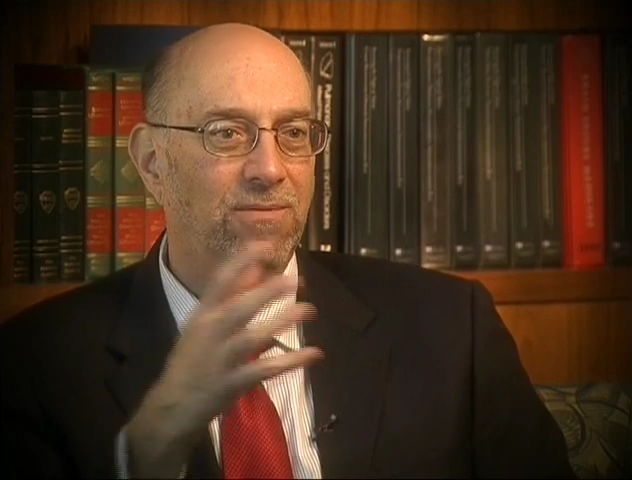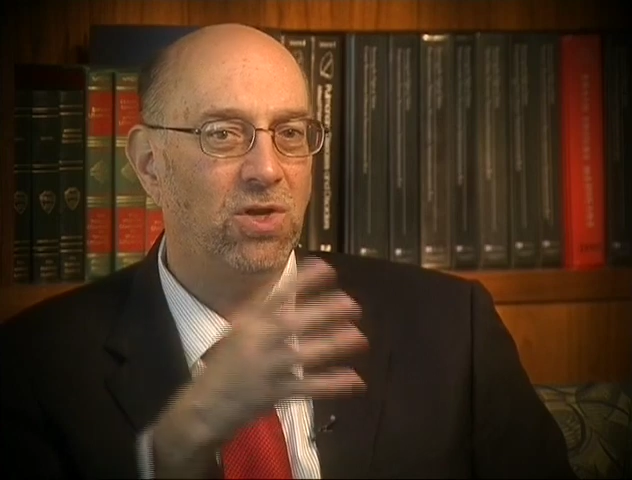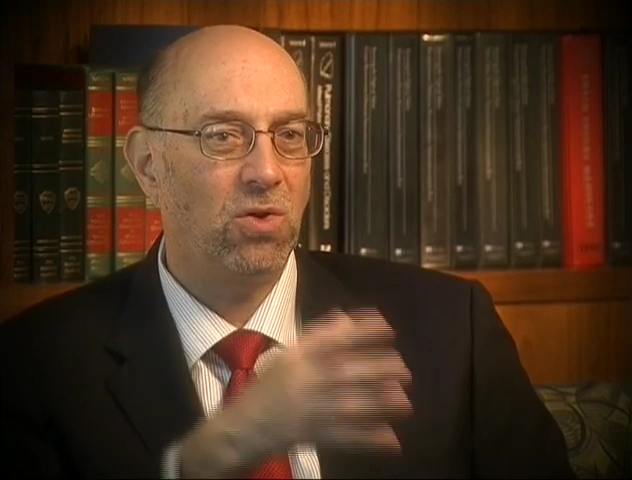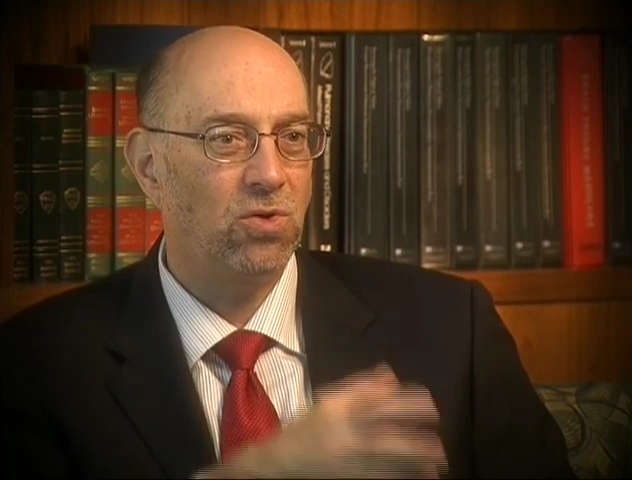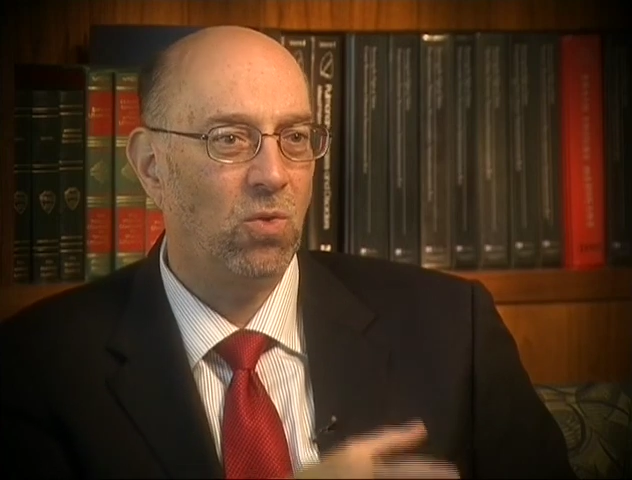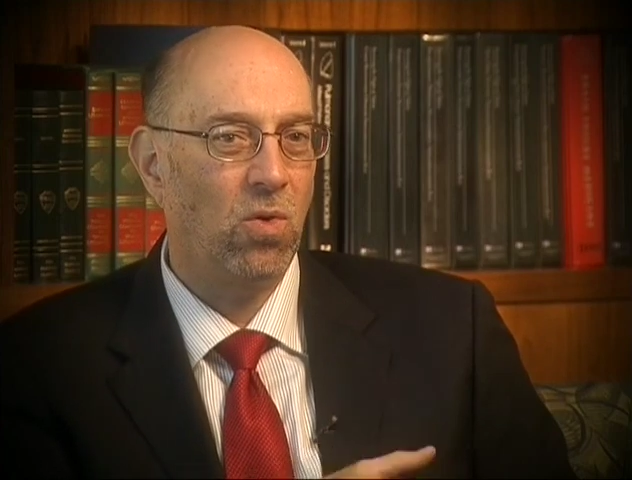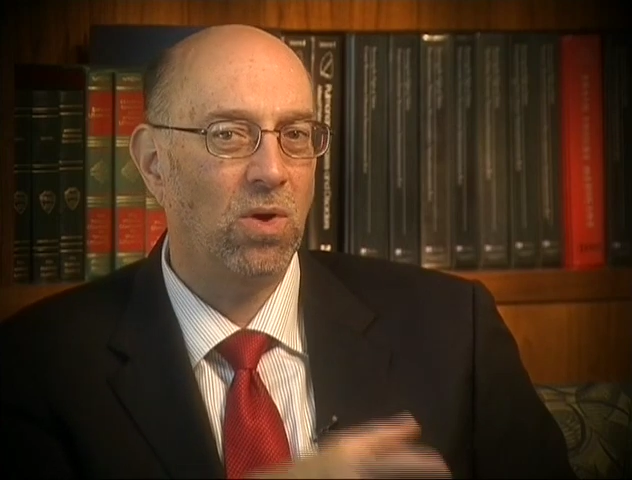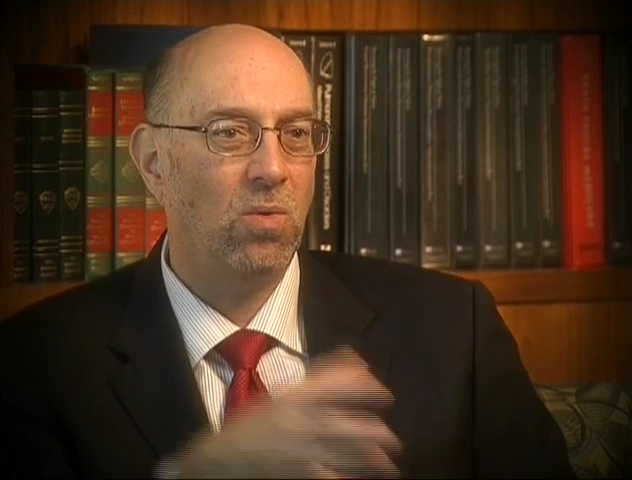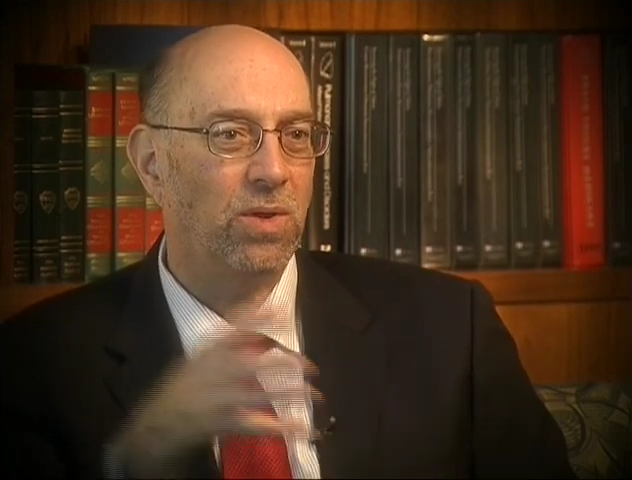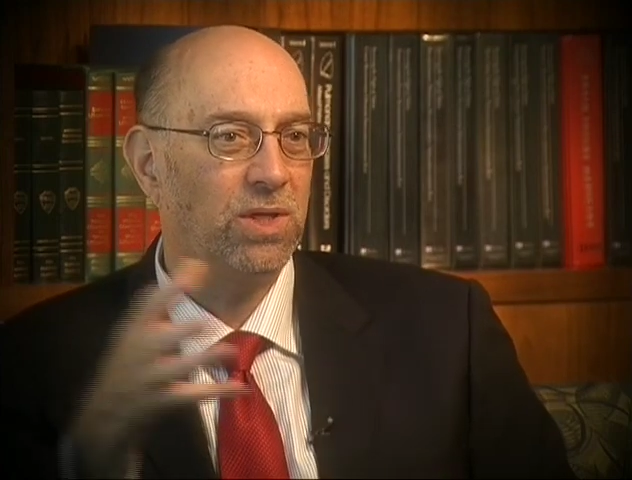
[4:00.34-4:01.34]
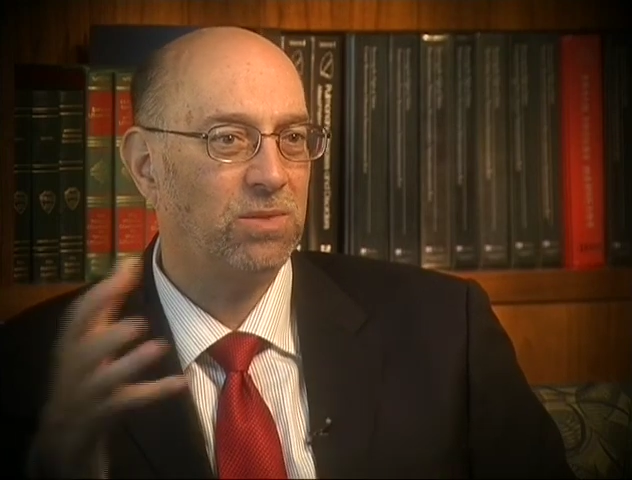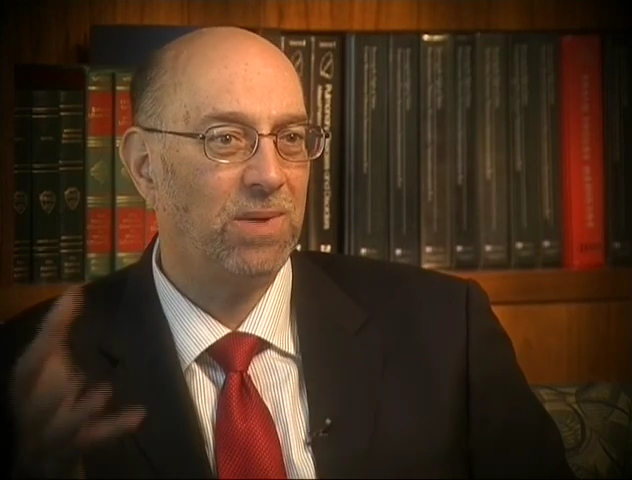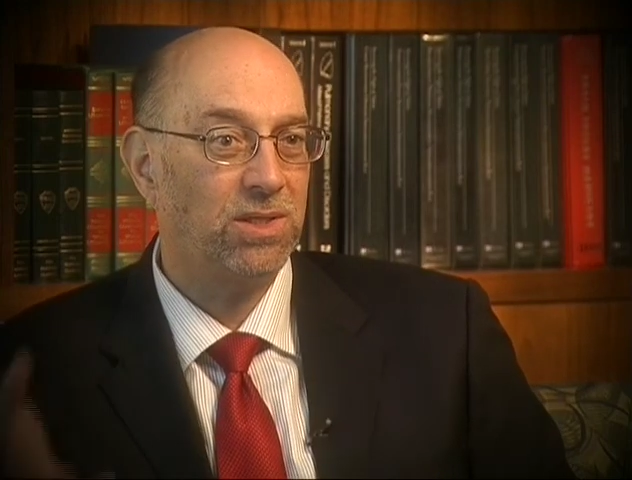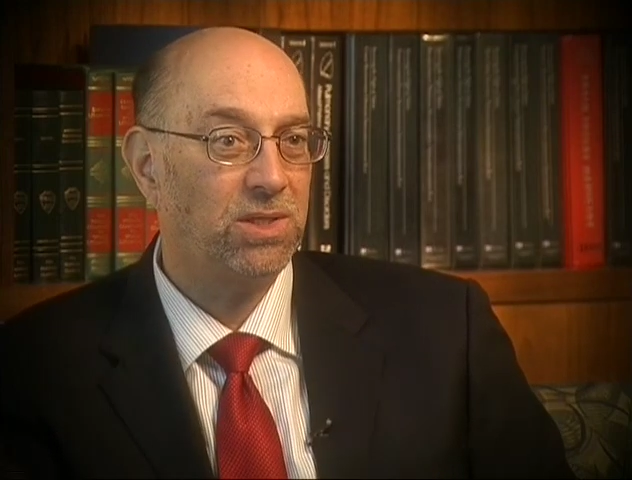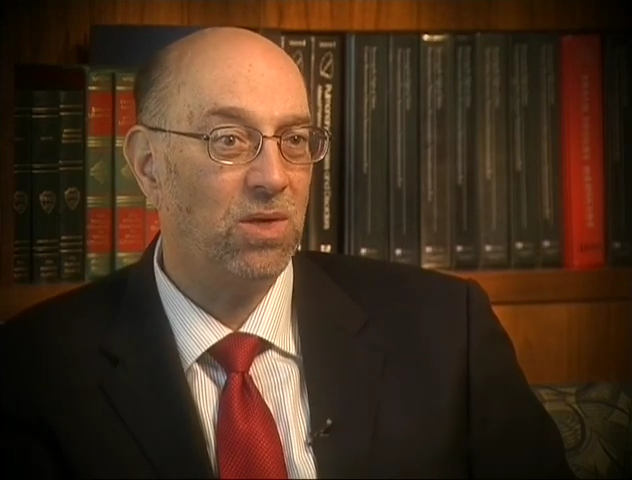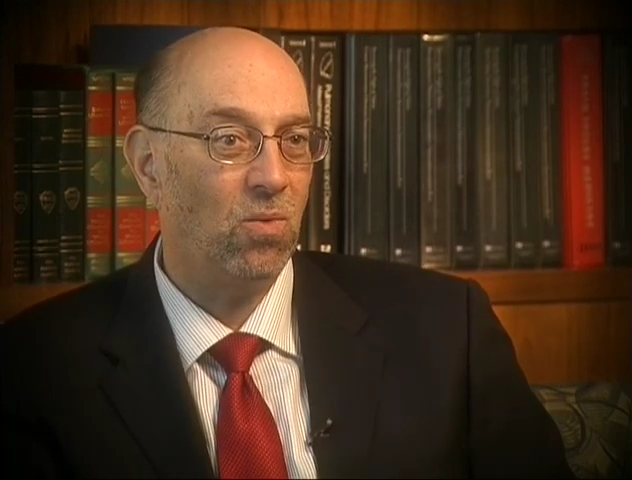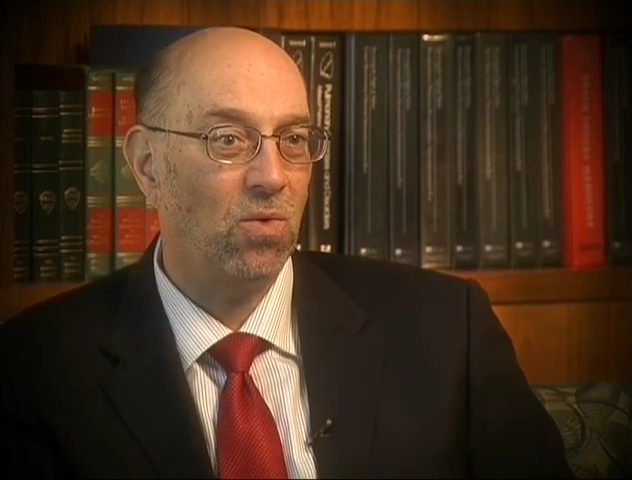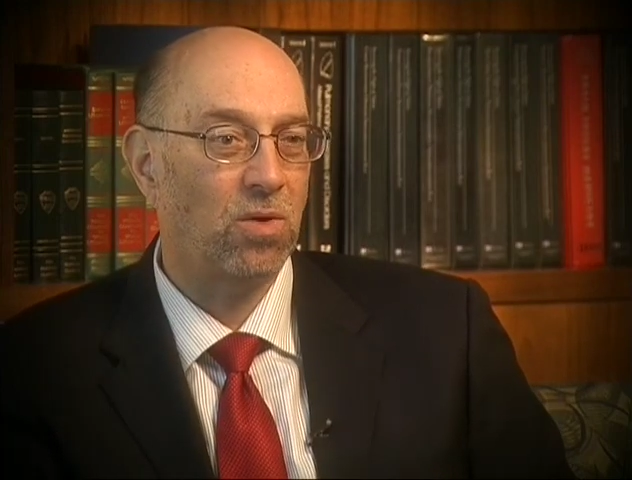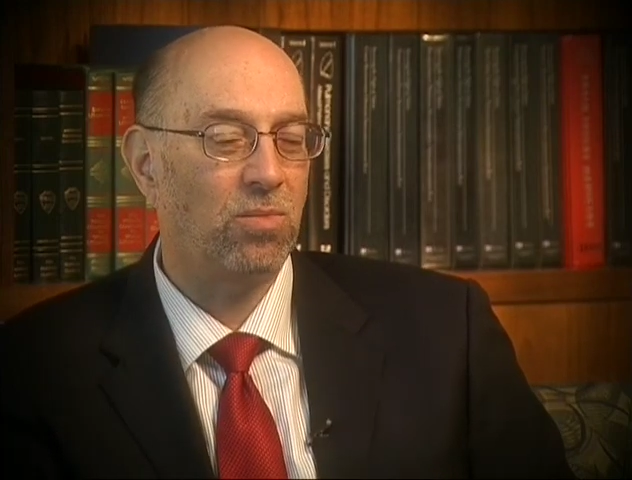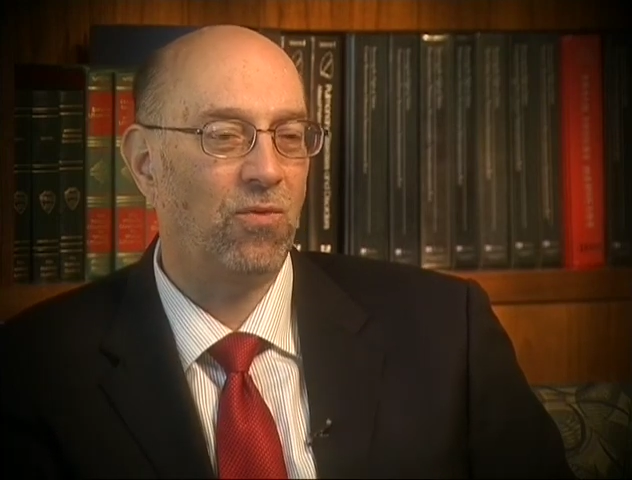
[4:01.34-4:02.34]
to go to work where the spouse didn't
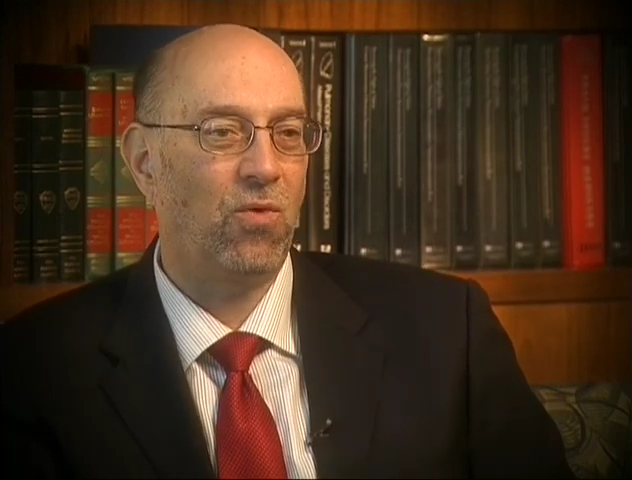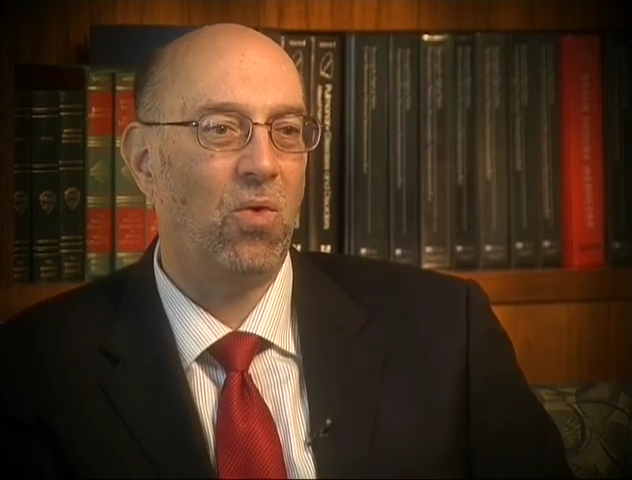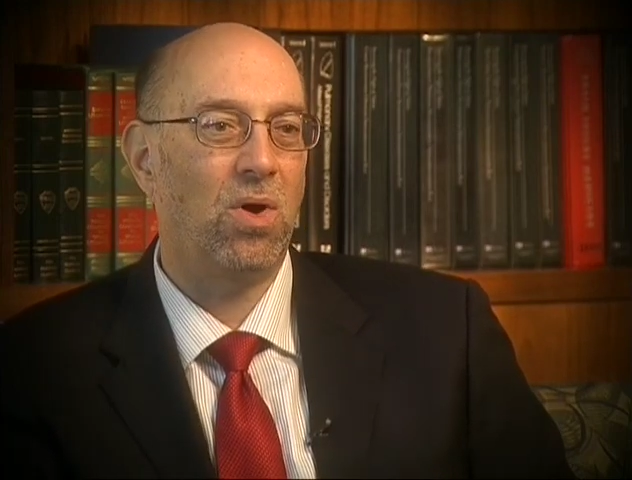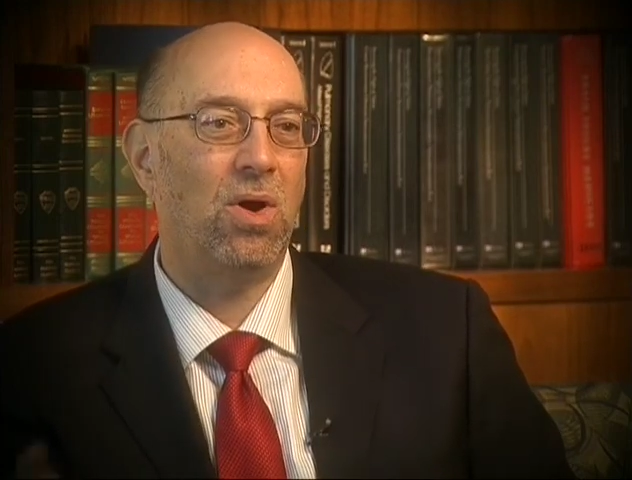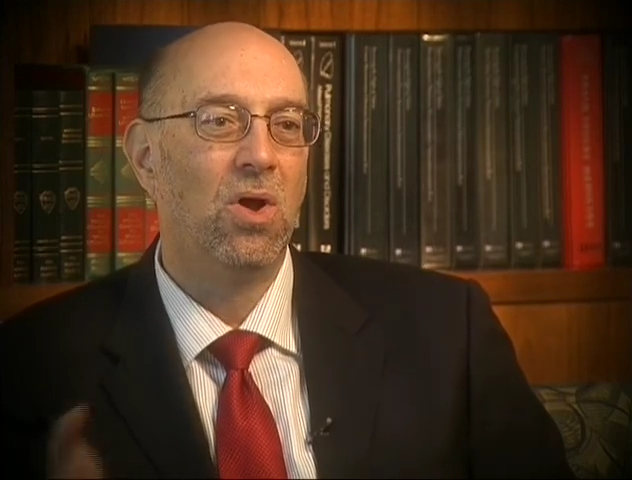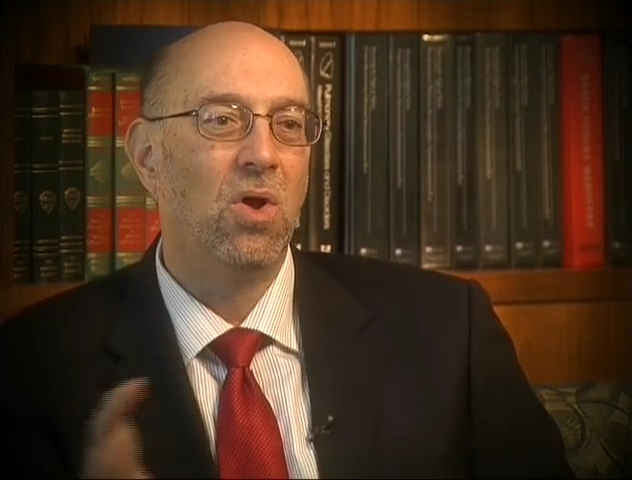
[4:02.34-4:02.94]
work before,